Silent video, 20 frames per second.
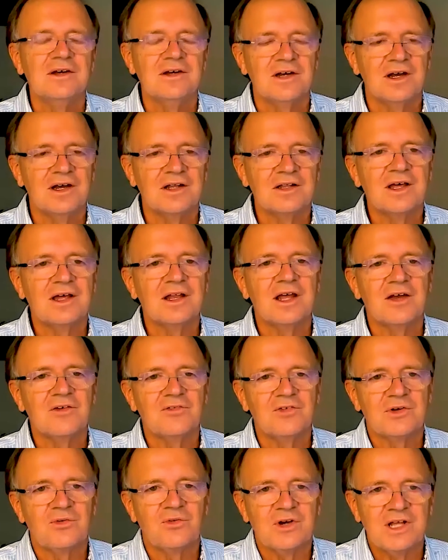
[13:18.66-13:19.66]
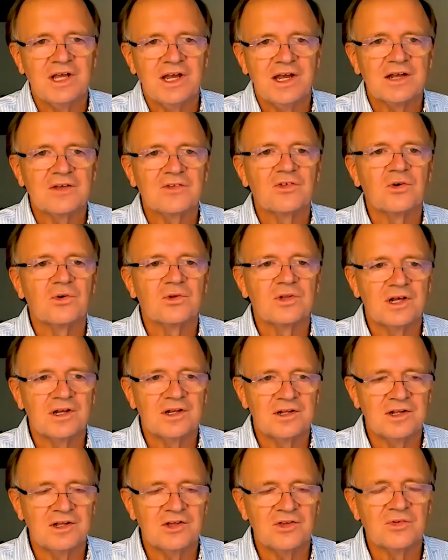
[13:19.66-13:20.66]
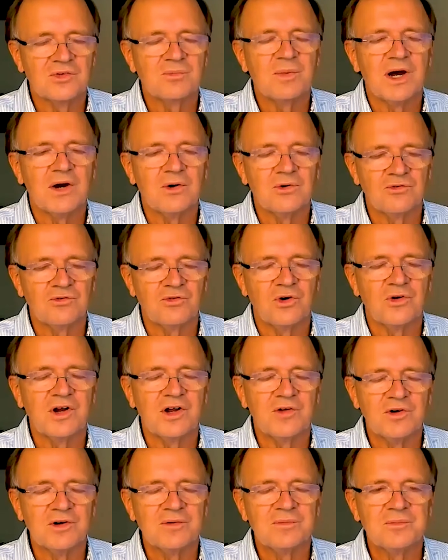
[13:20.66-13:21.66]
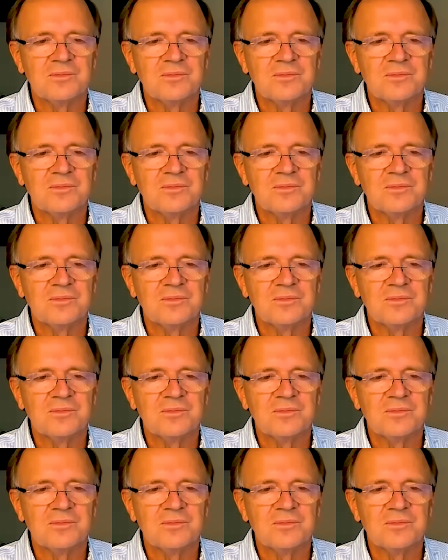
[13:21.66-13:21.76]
and then have it react so that it is bound forever?